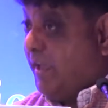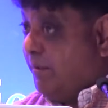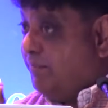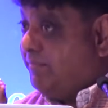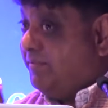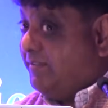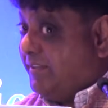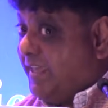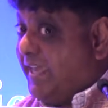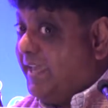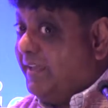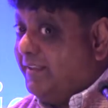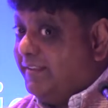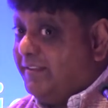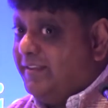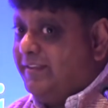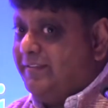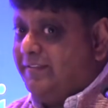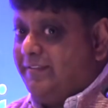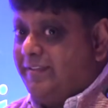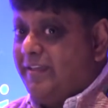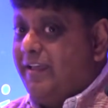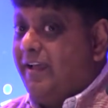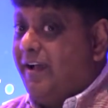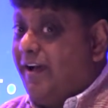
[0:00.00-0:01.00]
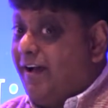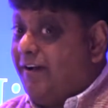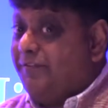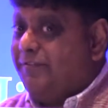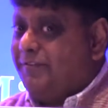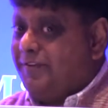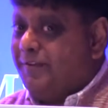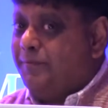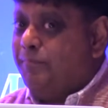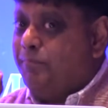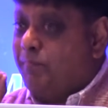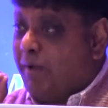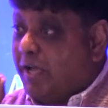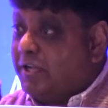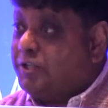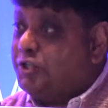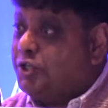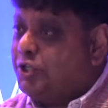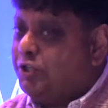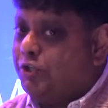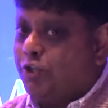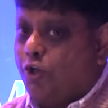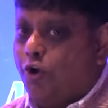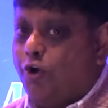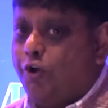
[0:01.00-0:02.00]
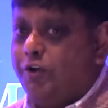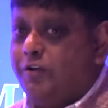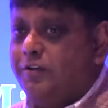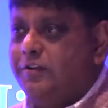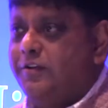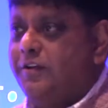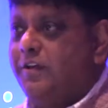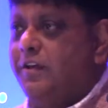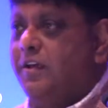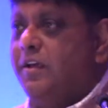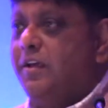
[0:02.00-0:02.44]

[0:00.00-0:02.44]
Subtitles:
I'm saying this after much thought,